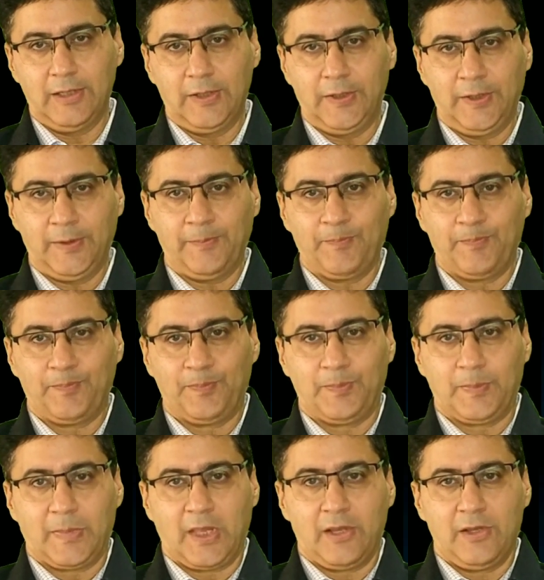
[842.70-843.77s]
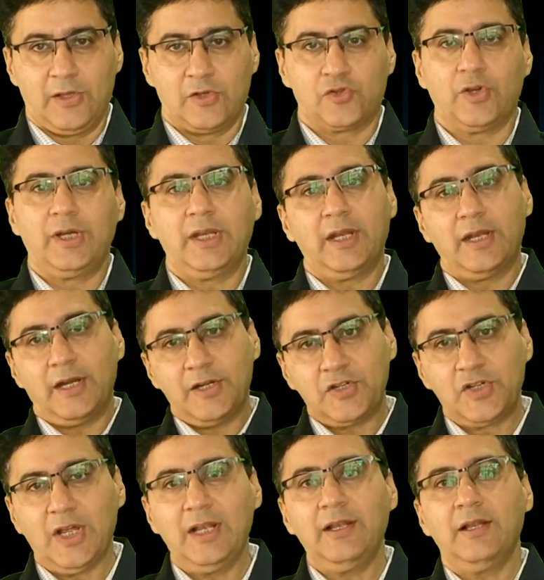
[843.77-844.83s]
learning. So in a
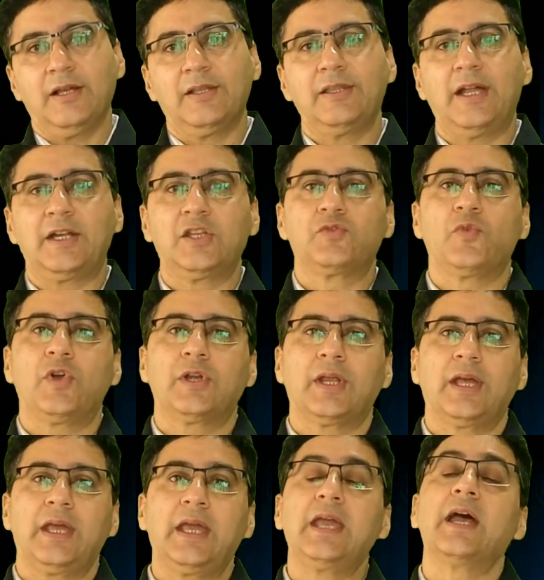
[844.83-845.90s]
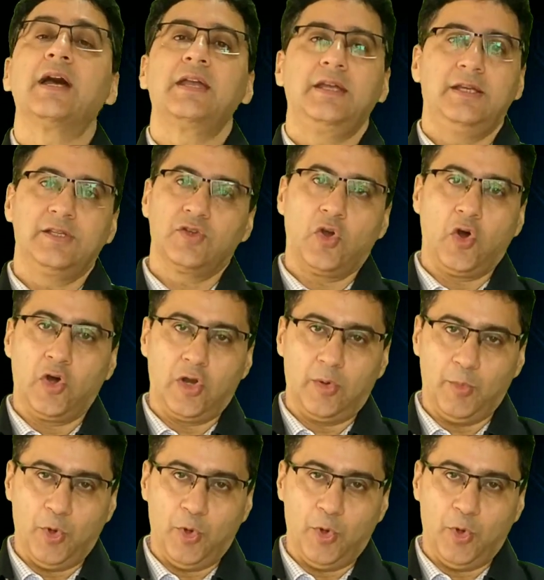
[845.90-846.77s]
nutshell, that is what AI is all